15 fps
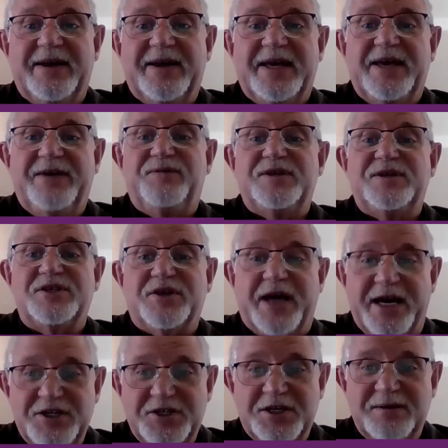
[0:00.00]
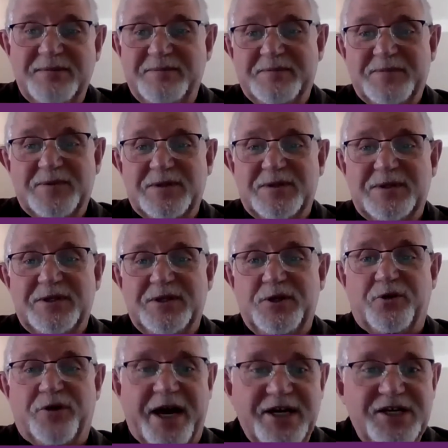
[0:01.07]
if its nature,
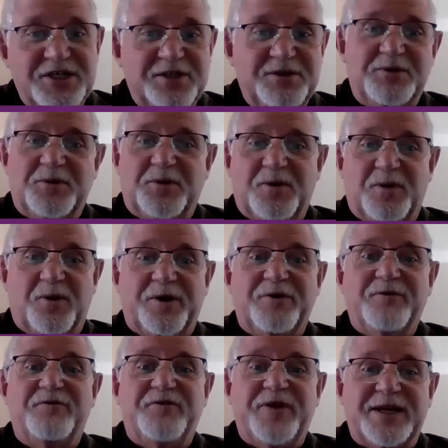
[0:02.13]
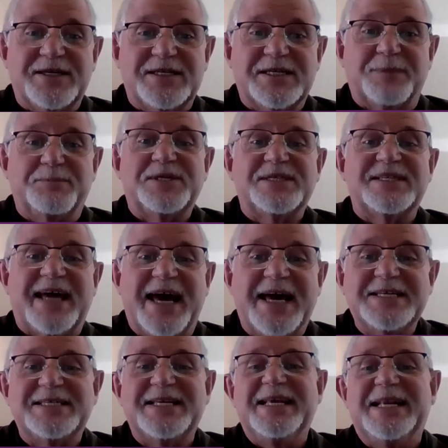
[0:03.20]
duration, or effects
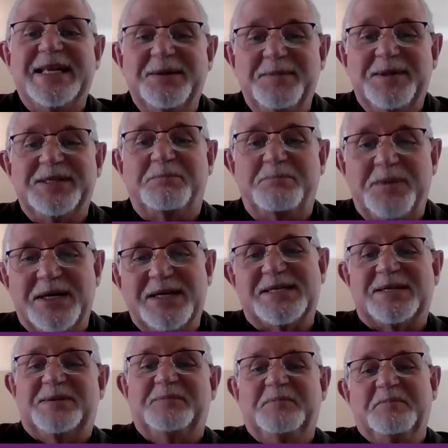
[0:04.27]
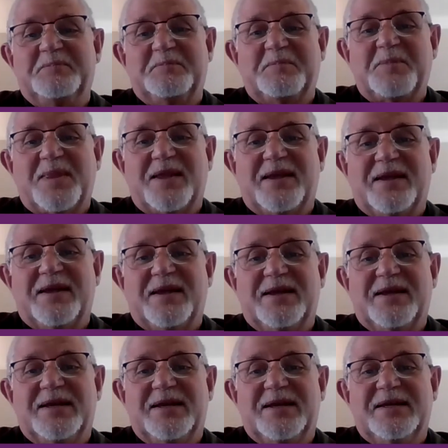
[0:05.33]
substantially limit a person's
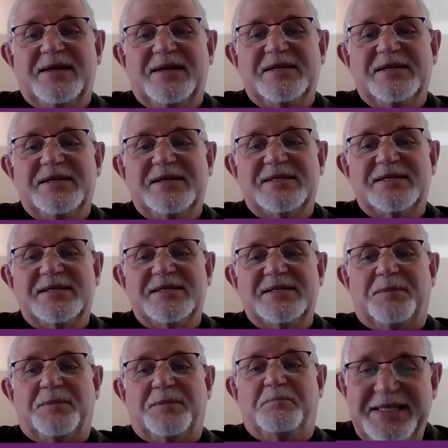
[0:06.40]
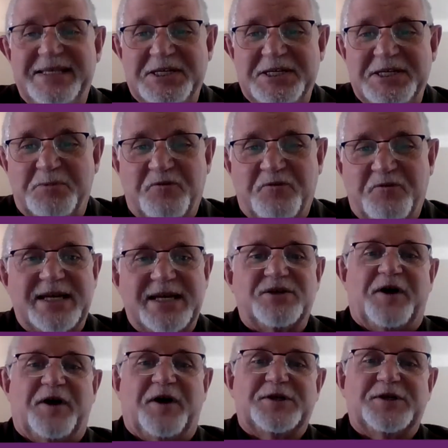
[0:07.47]
ability to perform essential
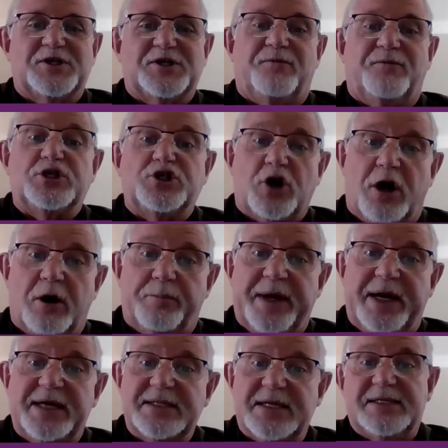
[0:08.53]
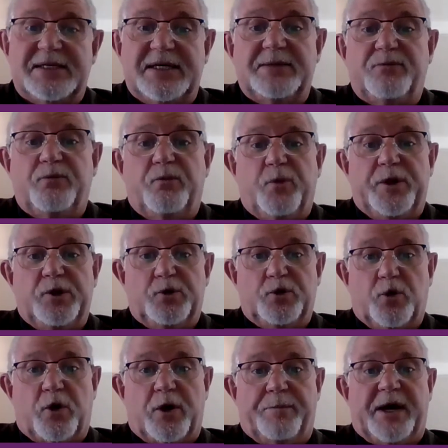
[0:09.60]
functions of a job. As I said, when you
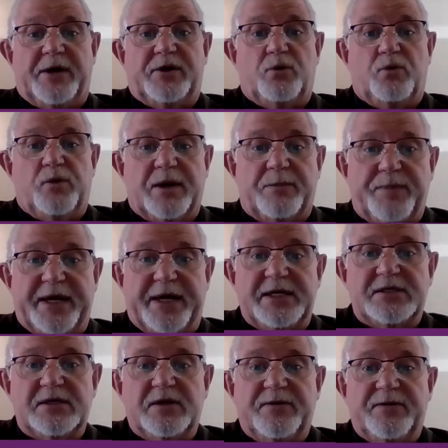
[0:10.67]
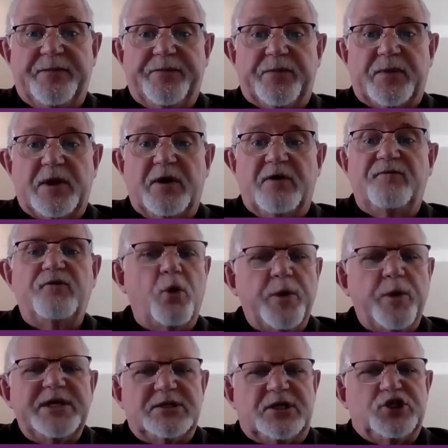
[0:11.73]
talk about the workplace, for
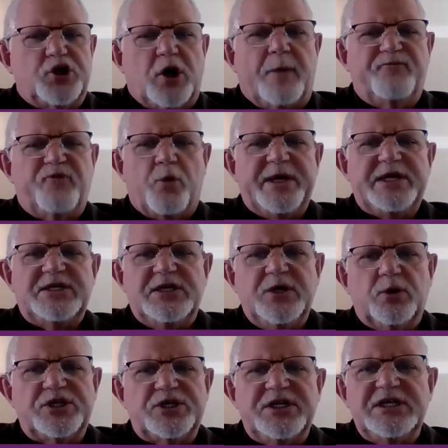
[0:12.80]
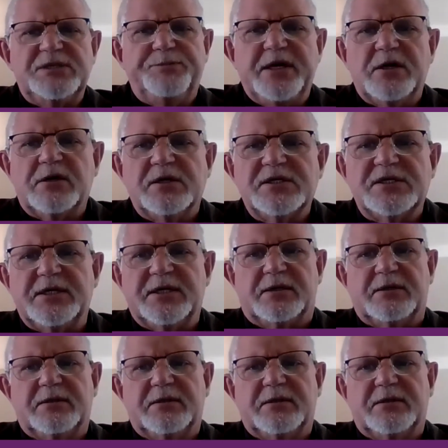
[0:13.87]
which the job for which he or she is being considered.